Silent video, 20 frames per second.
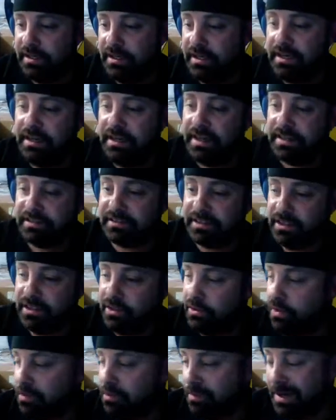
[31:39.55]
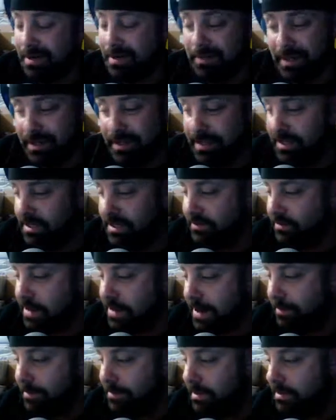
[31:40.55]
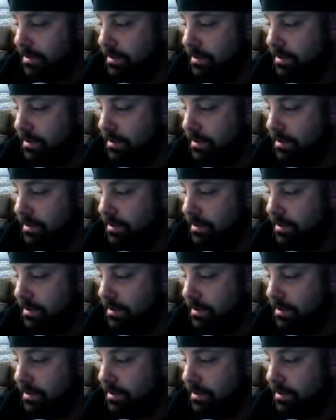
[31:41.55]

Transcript: execute Obama, and that never happened.